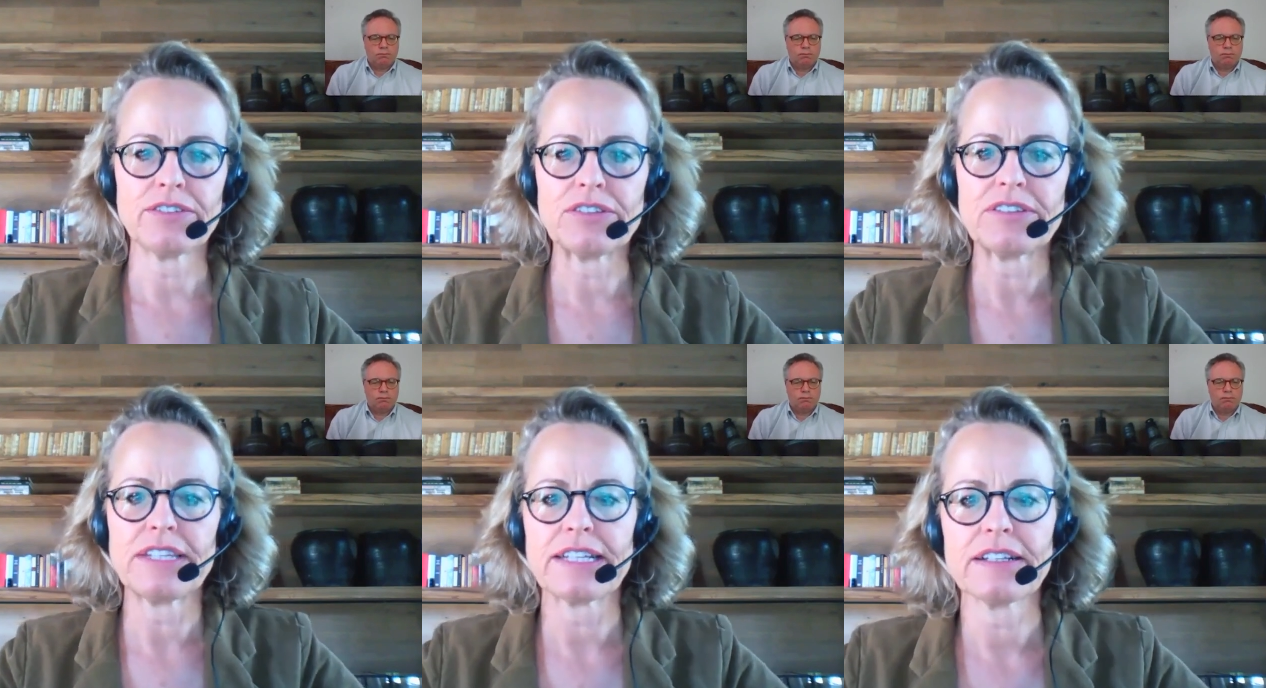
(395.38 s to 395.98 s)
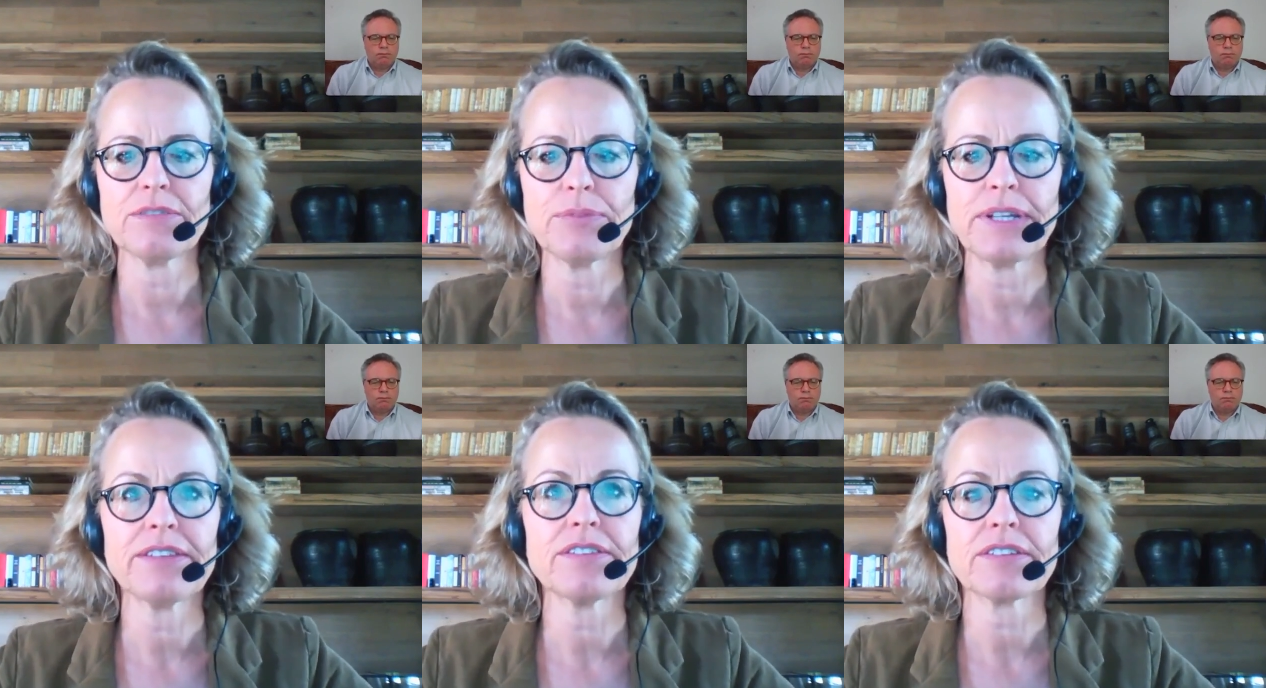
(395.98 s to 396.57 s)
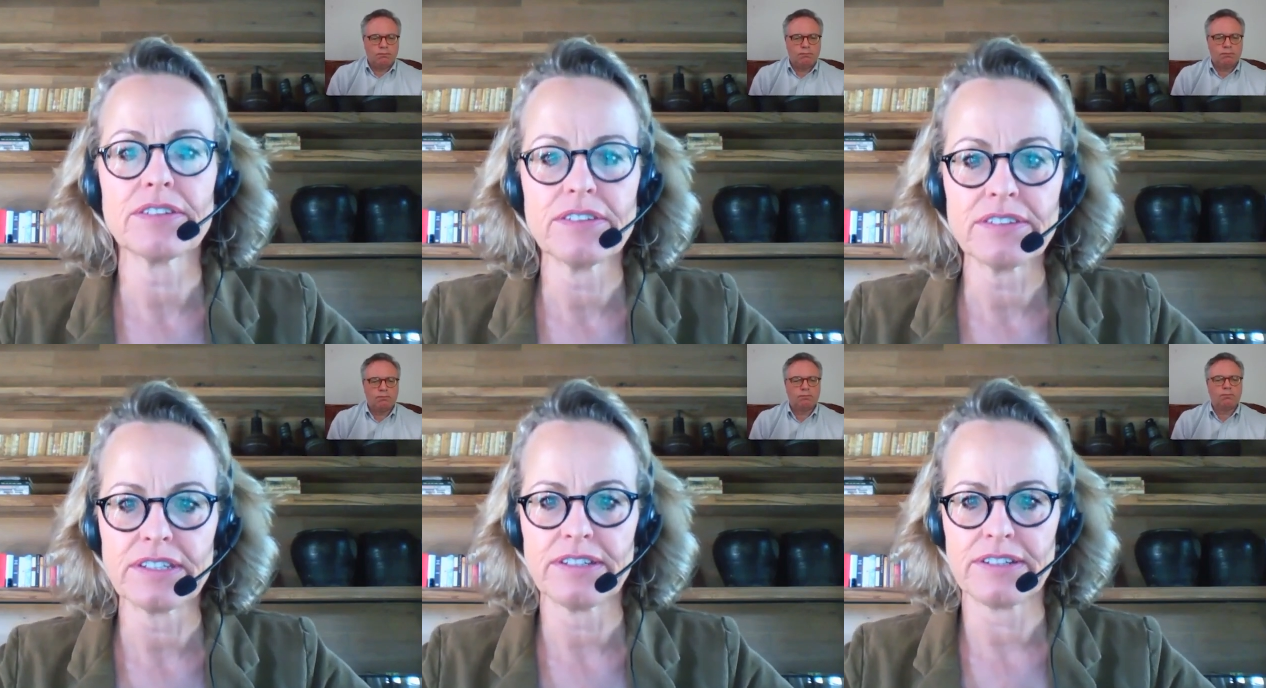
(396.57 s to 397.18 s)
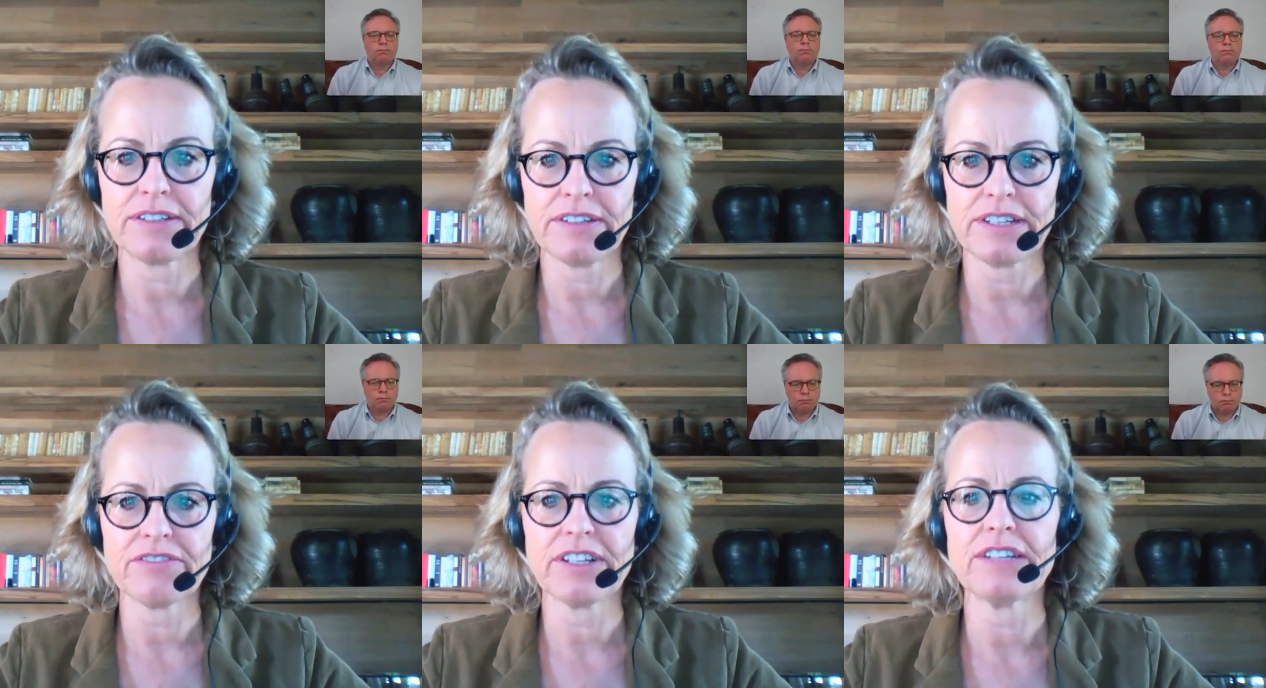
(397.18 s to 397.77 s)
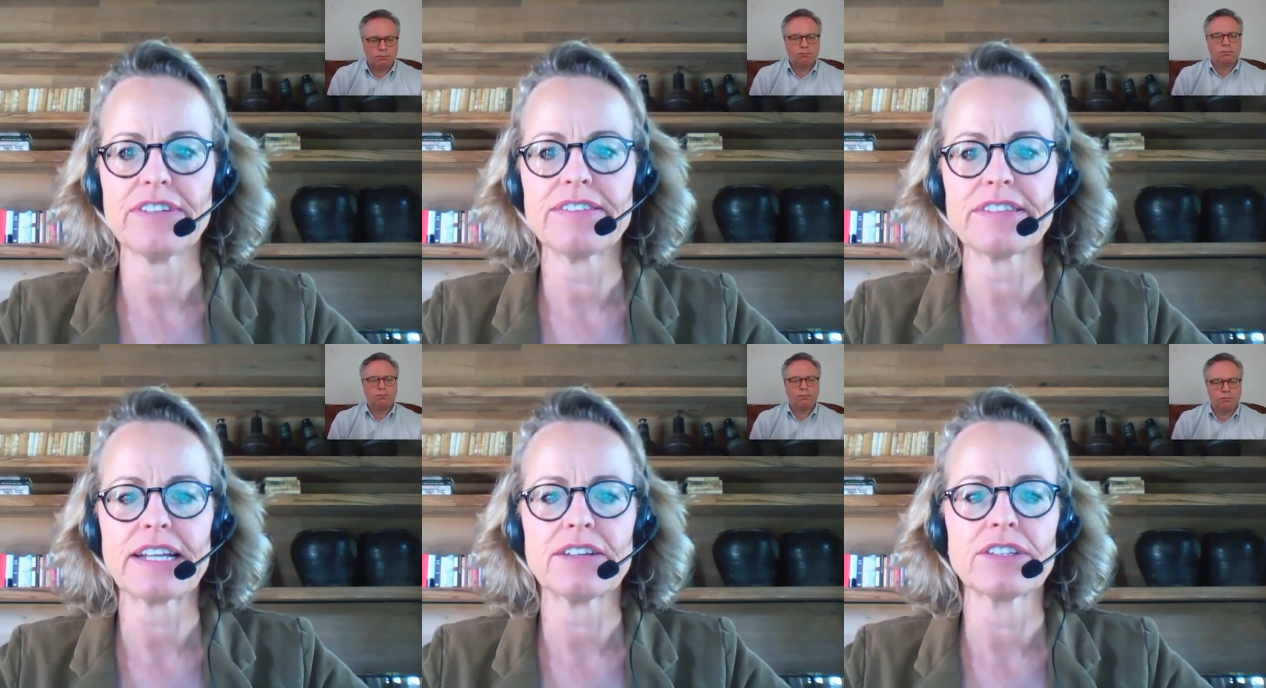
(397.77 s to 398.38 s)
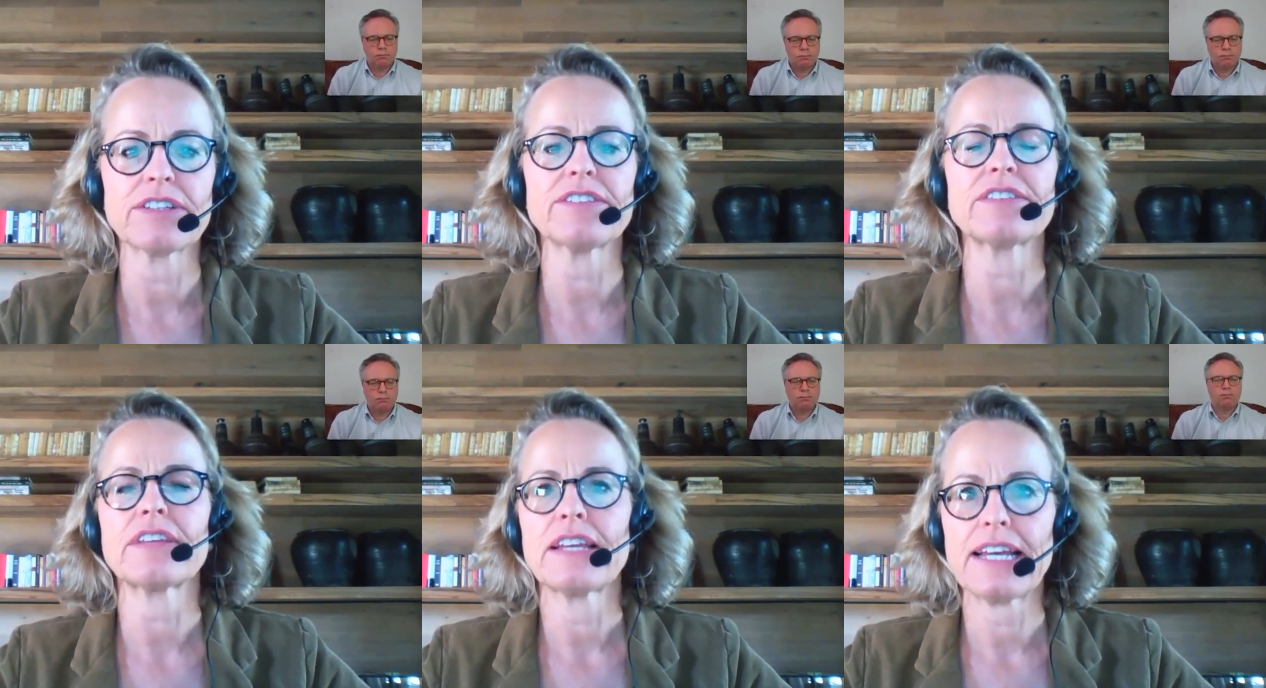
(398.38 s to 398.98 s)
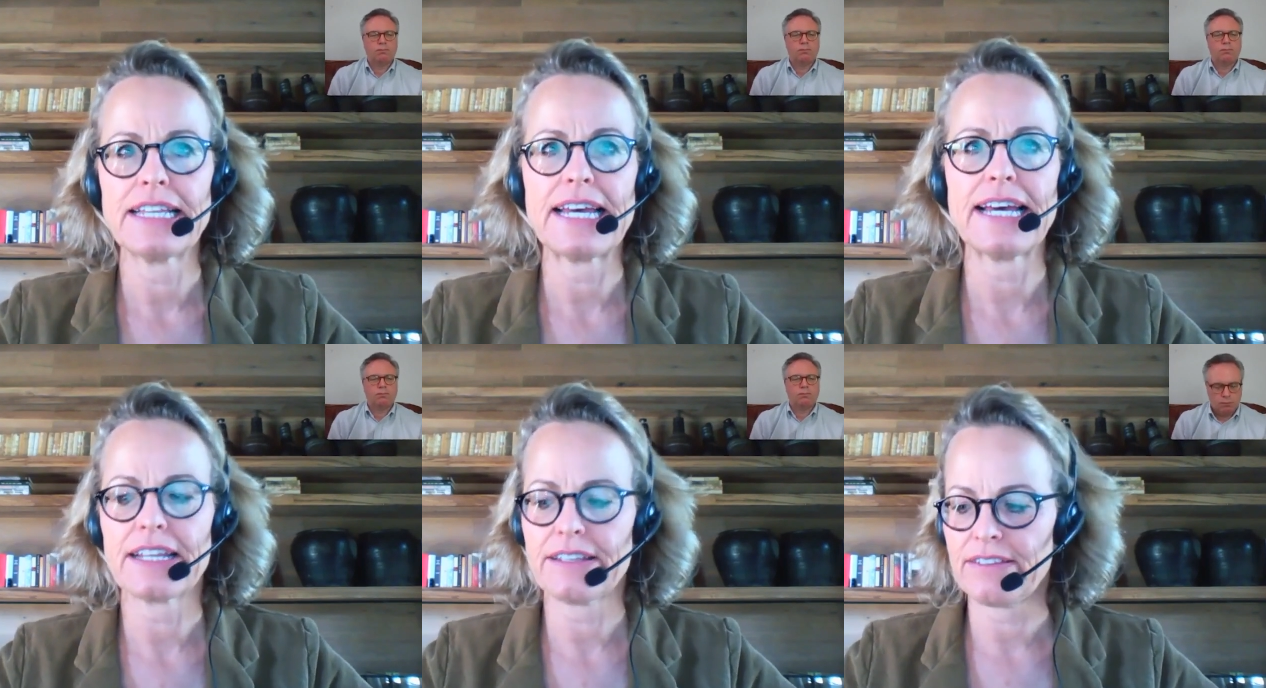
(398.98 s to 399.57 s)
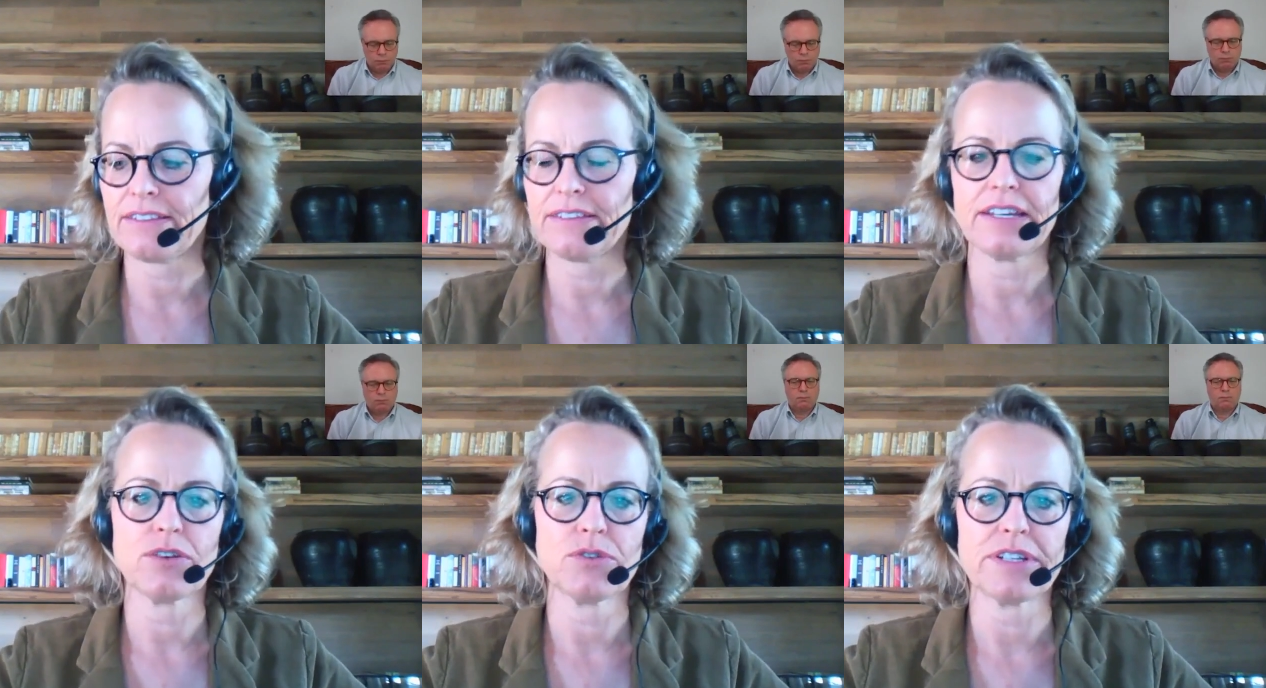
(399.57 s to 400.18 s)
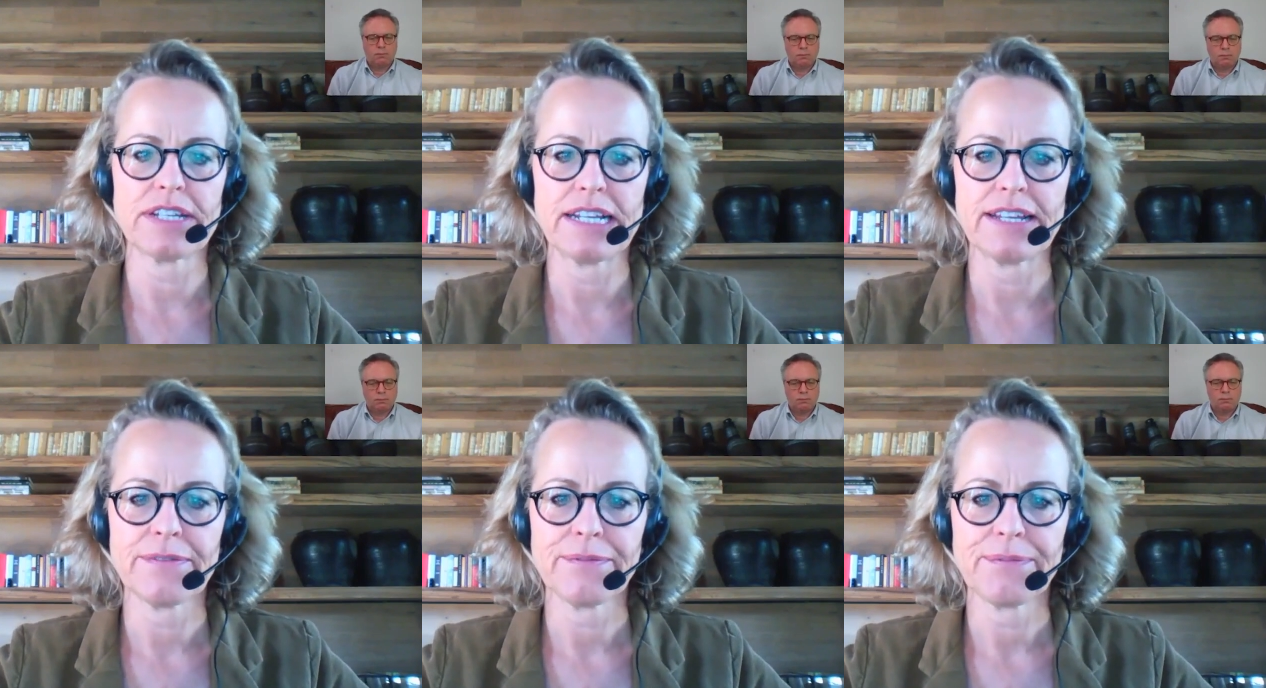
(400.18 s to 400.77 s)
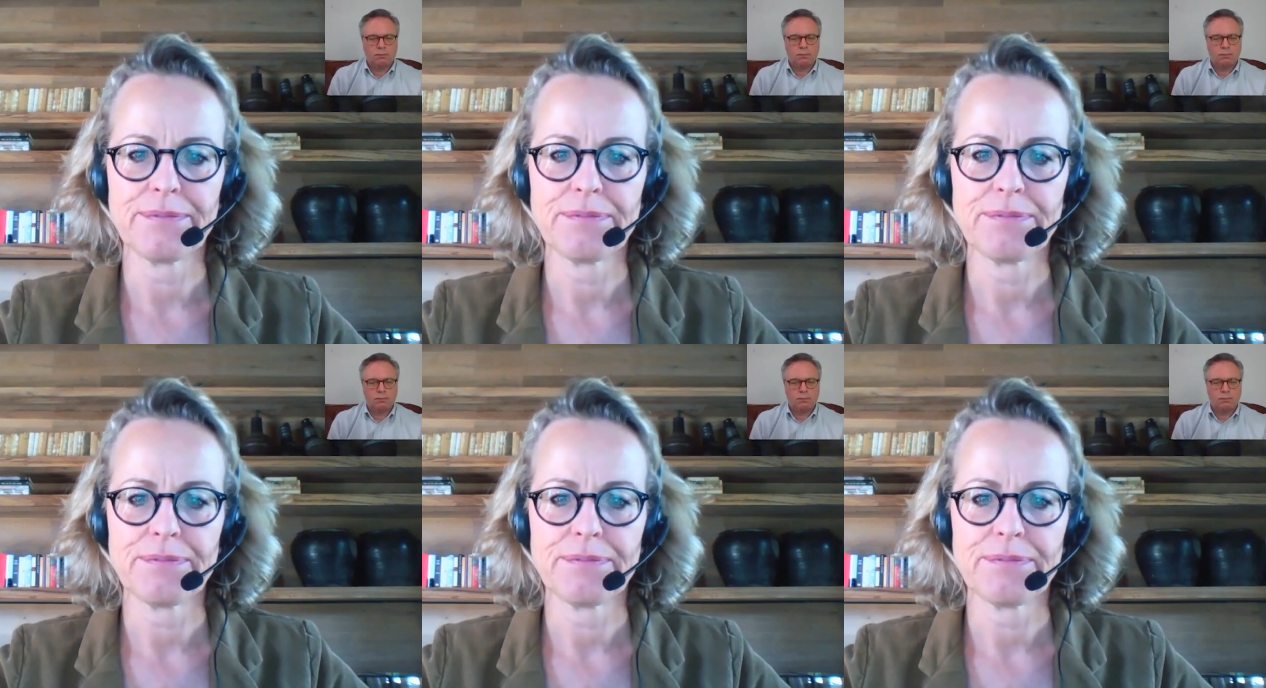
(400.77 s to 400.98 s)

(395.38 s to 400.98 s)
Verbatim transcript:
Speaker 1: is to see that companies consider their relevant stakeholders and act accordingly.